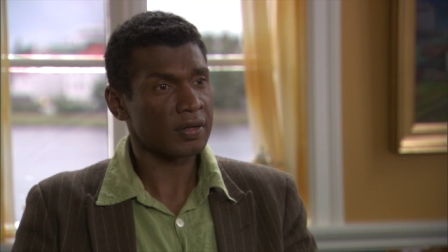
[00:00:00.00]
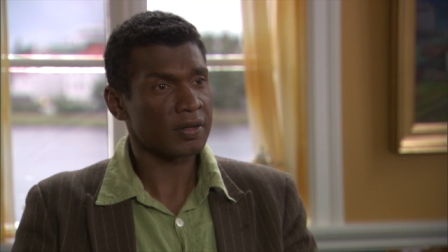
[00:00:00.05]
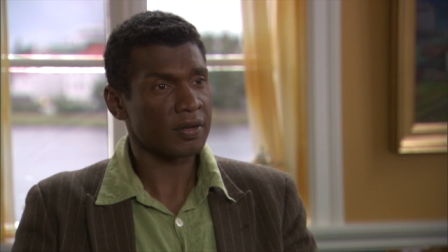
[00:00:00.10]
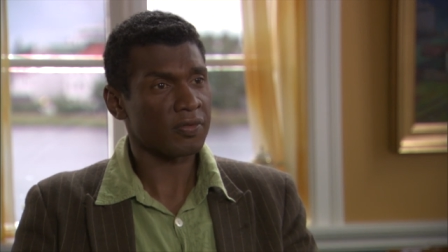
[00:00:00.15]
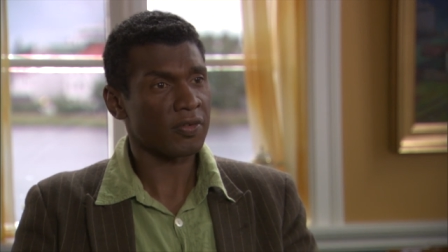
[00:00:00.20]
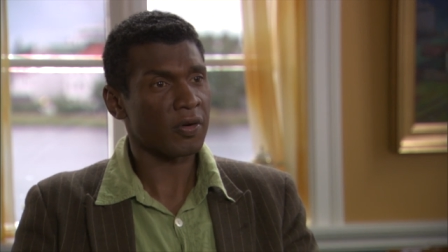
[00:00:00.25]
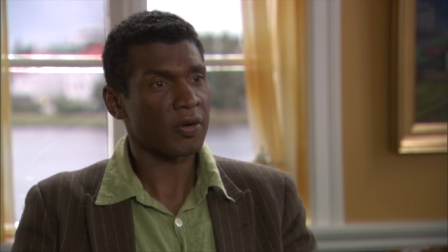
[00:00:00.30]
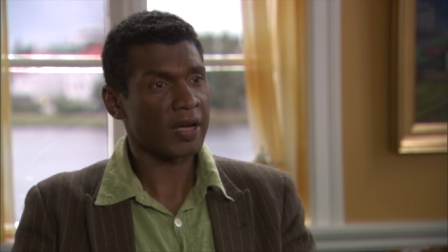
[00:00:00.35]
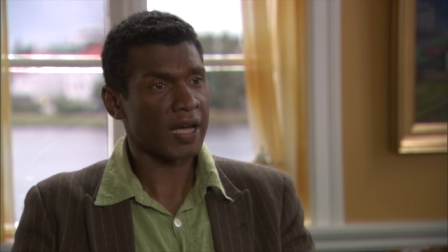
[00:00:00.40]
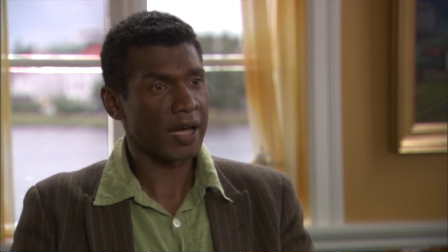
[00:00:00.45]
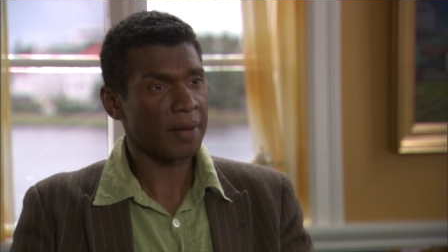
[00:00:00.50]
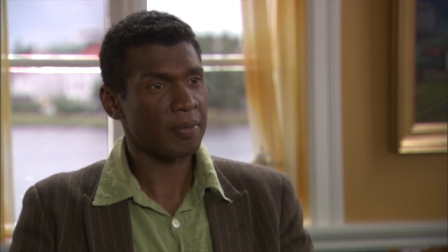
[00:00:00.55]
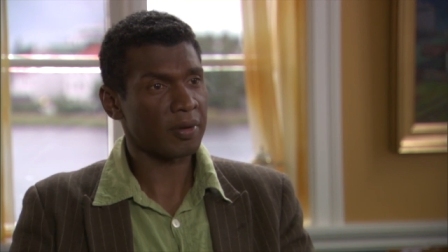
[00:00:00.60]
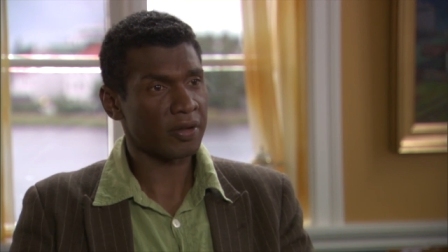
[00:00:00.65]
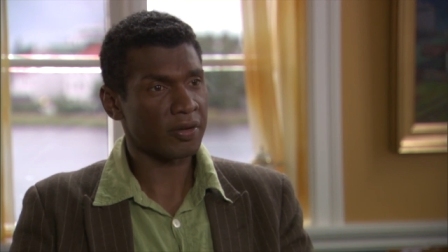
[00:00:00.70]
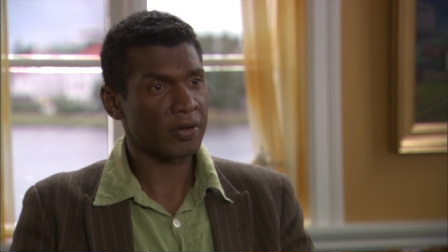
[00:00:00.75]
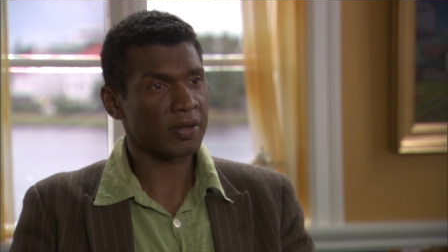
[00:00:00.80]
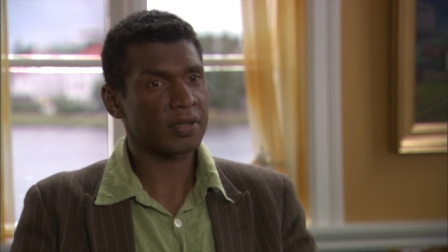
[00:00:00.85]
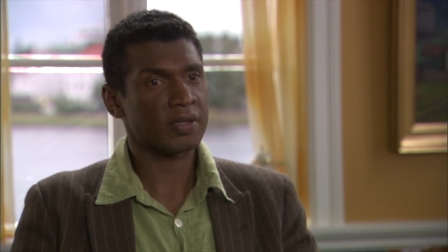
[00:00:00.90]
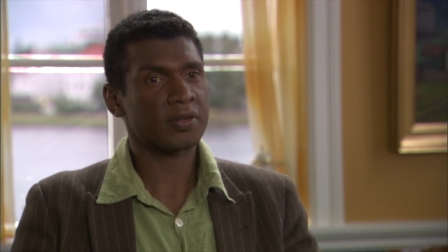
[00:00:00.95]
the
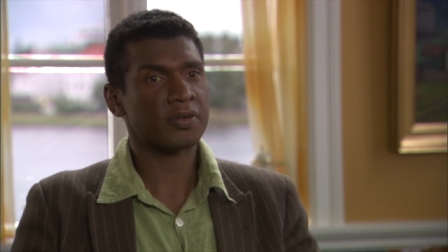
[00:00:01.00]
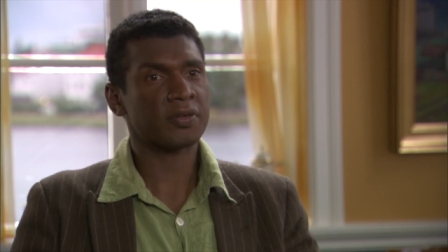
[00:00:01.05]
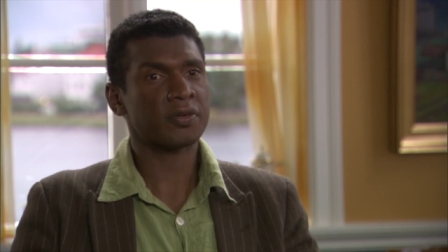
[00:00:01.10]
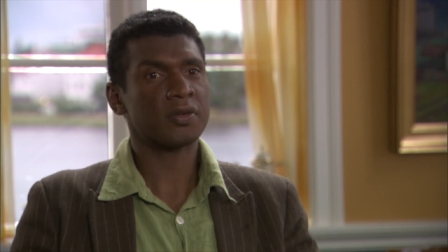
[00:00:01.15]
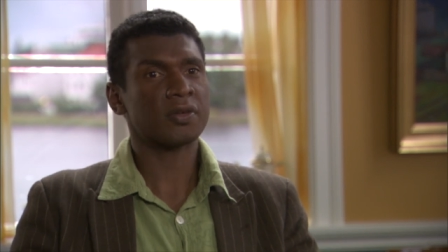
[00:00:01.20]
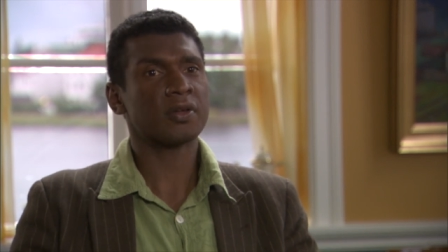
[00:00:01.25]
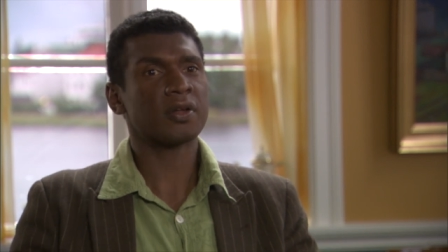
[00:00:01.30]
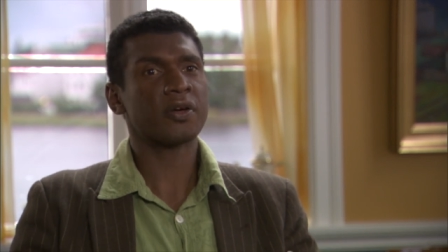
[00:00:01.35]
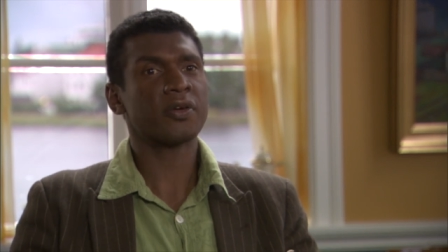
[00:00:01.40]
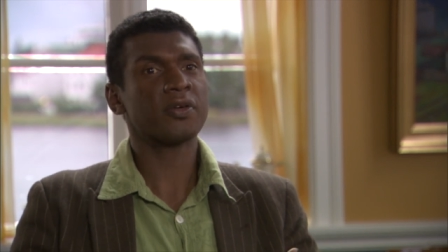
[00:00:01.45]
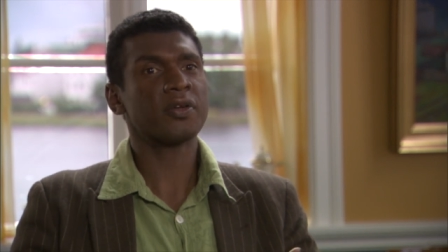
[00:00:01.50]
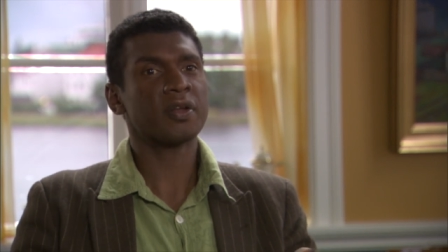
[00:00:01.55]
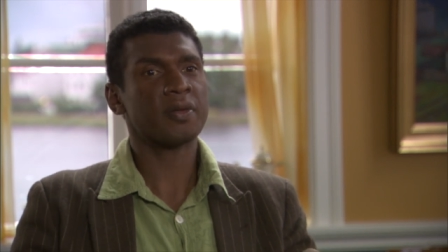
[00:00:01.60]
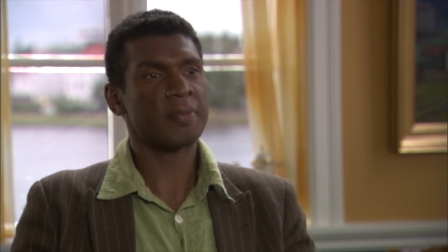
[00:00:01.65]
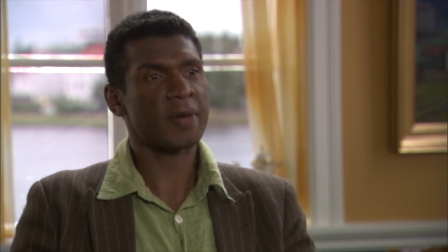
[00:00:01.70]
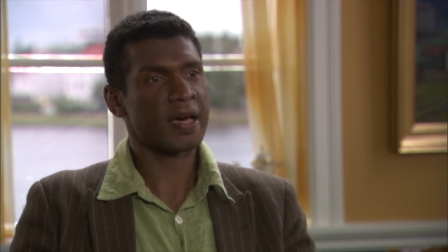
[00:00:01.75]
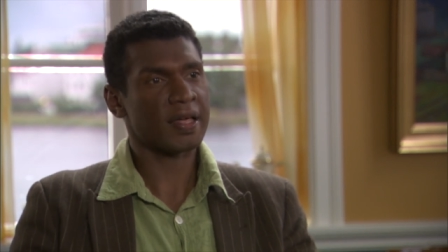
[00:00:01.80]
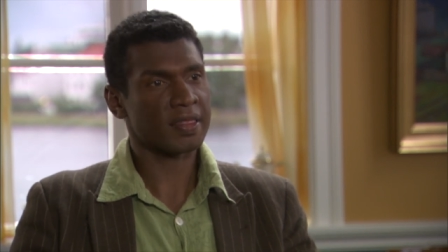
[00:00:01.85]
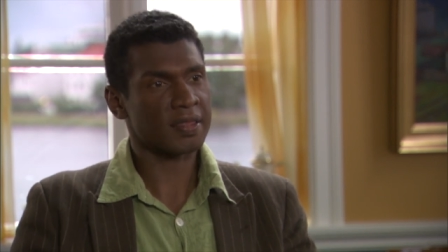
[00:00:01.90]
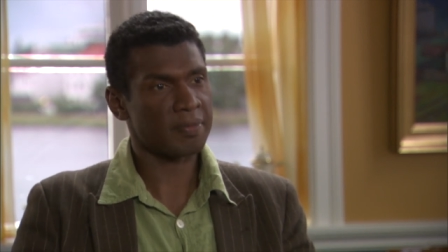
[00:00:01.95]
vocabulary, to learn the
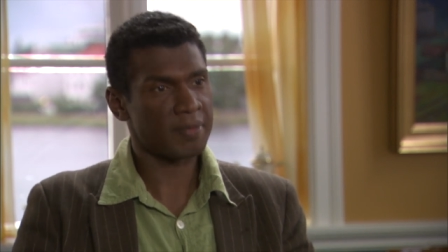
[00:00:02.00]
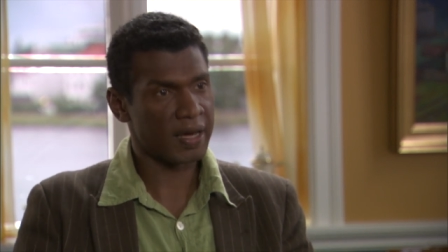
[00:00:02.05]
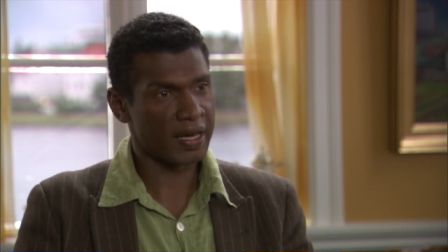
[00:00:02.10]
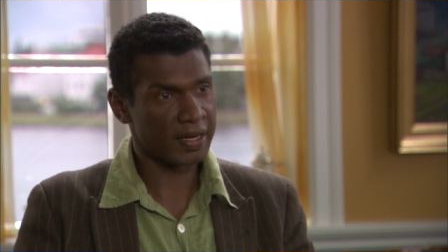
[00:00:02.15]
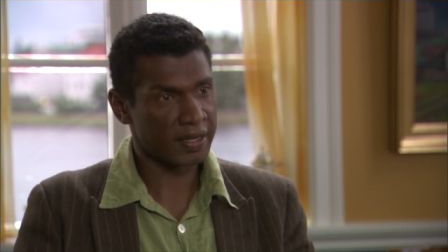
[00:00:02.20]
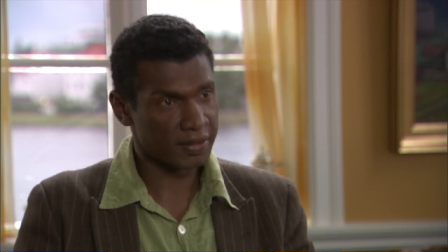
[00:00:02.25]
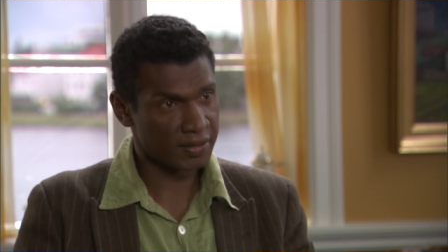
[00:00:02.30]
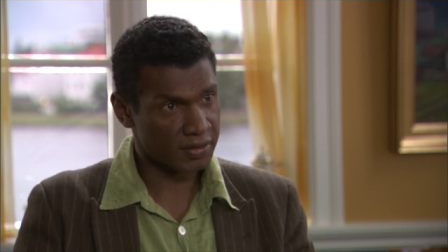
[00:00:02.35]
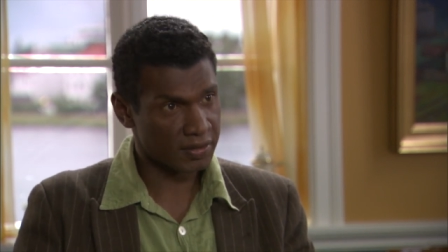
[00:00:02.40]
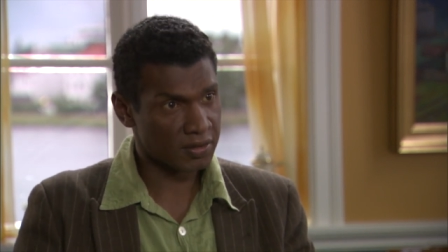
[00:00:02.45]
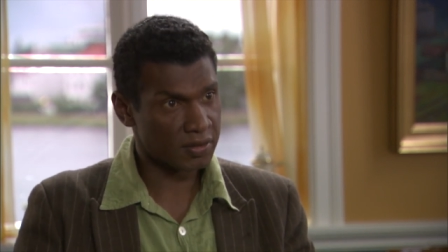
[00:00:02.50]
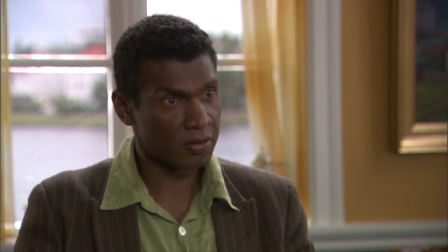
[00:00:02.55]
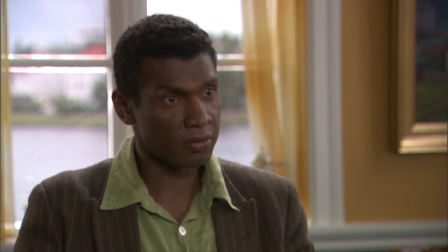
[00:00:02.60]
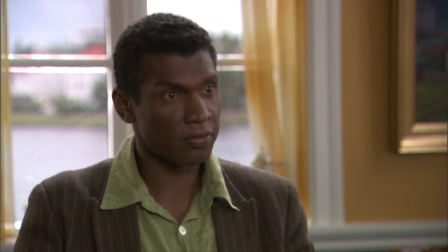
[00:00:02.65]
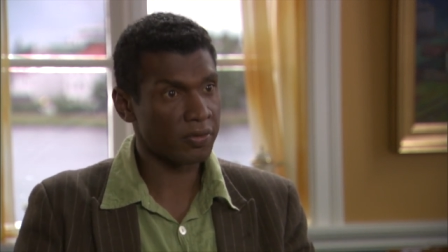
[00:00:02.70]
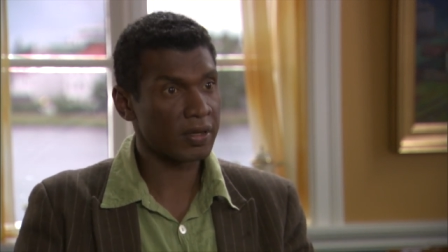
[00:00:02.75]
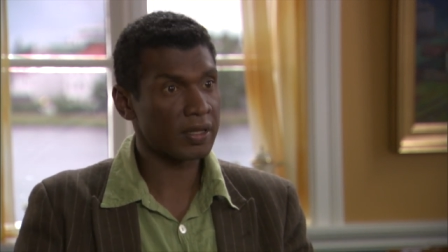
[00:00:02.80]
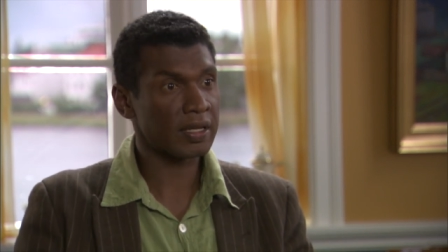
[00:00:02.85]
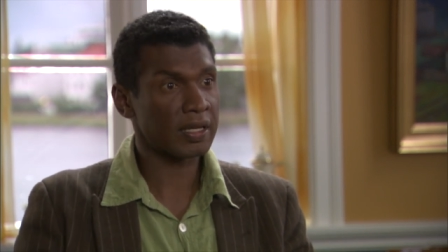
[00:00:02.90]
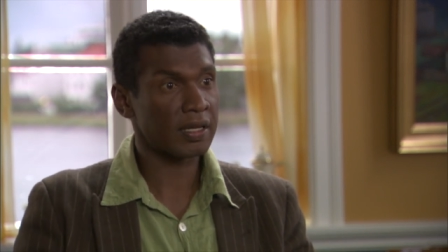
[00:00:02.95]
mathematics, to
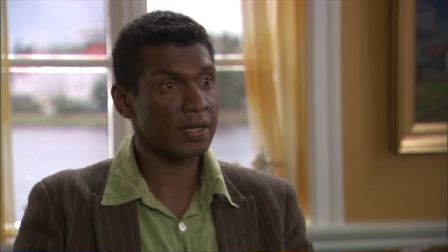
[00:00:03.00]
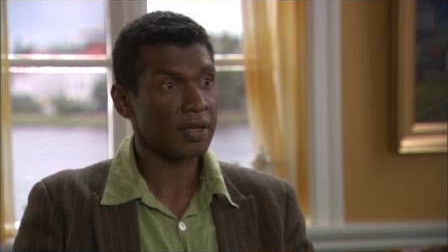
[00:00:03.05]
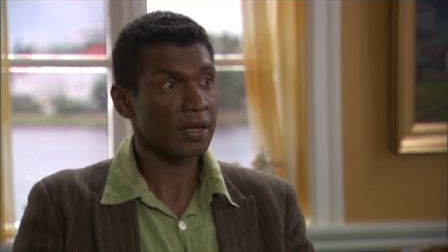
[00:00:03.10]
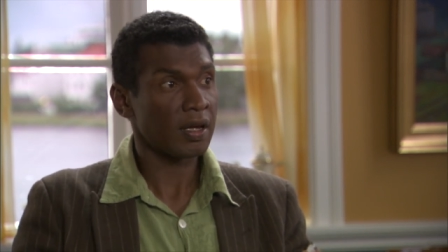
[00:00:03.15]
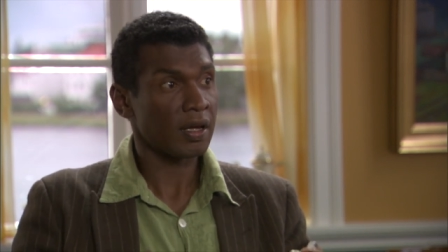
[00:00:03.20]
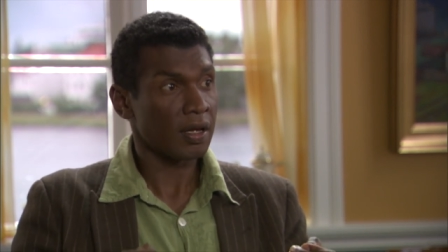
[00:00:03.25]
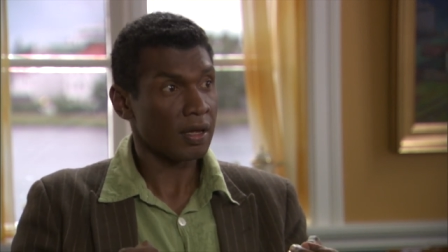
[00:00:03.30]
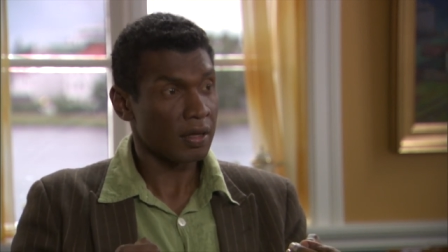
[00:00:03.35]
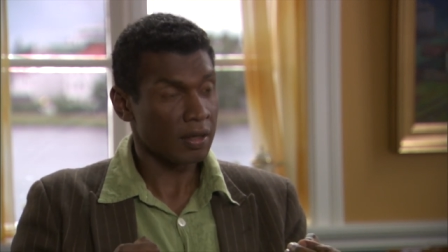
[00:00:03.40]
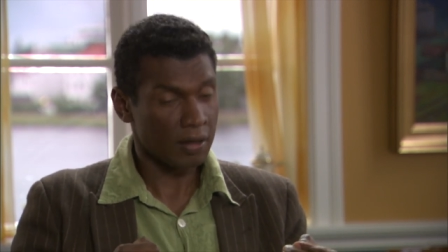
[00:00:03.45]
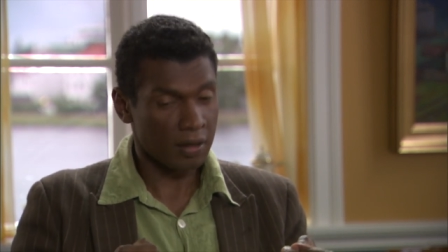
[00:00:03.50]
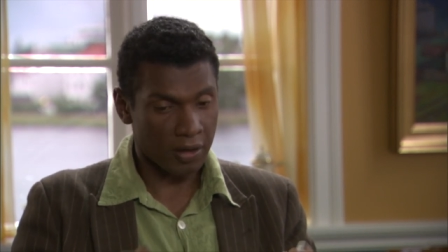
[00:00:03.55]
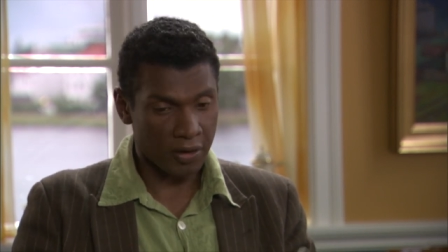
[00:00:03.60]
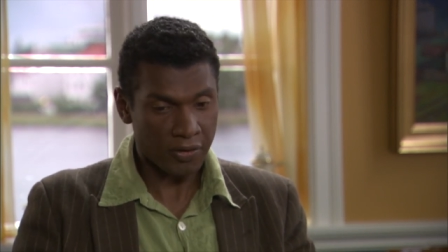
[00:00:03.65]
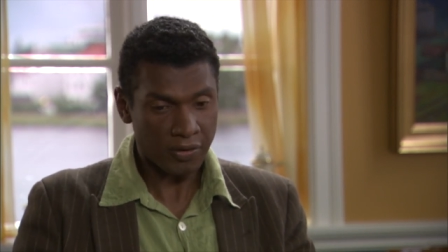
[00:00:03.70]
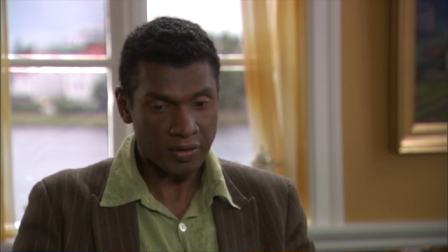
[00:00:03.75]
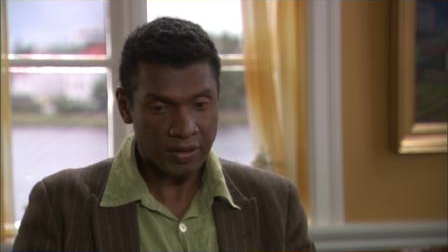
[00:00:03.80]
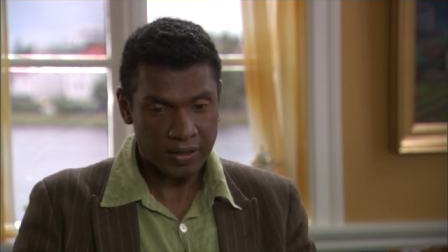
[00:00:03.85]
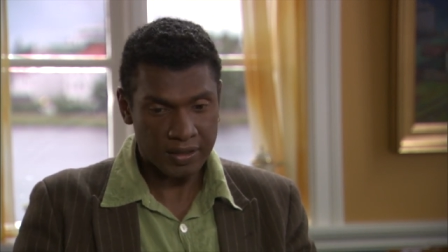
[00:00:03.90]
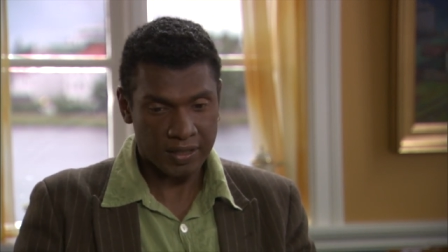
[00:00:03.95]
really
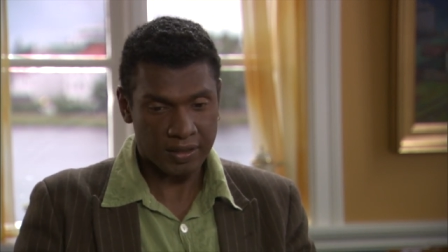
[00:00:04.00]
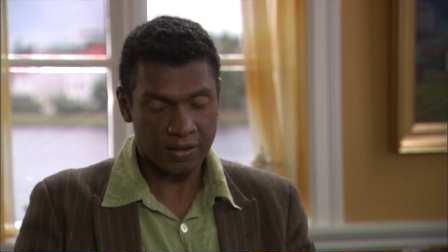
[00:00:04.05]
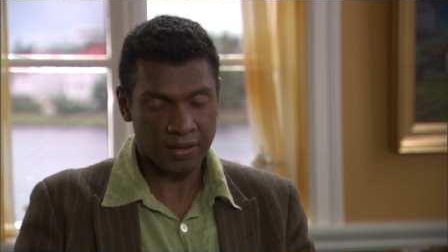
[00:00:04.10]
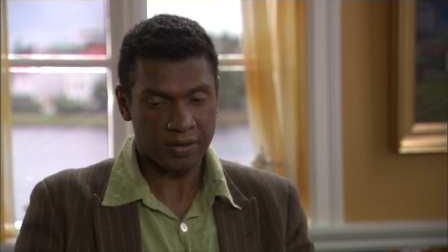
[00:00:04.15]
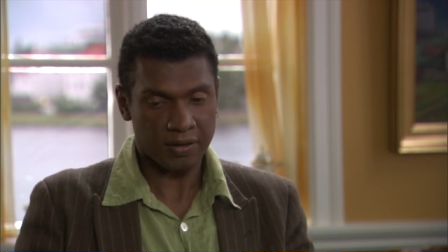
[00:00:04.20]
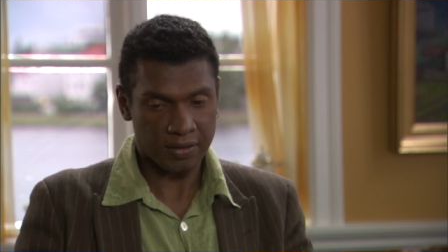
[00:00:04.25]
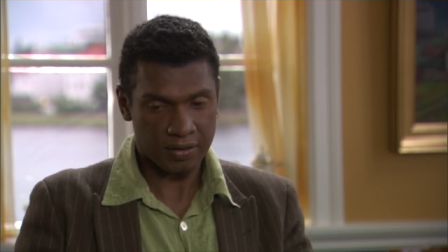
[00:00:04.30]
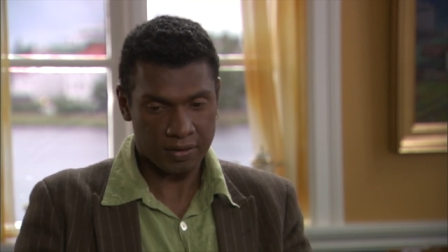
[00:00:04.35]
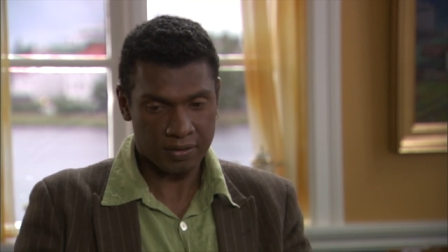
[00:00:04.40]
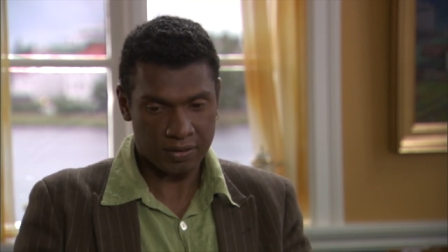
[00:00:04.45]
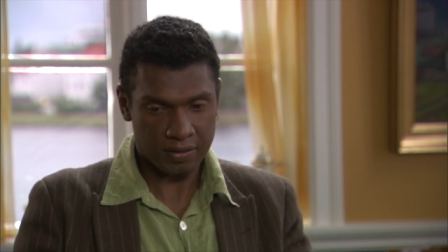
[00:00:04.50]
learn the t- you know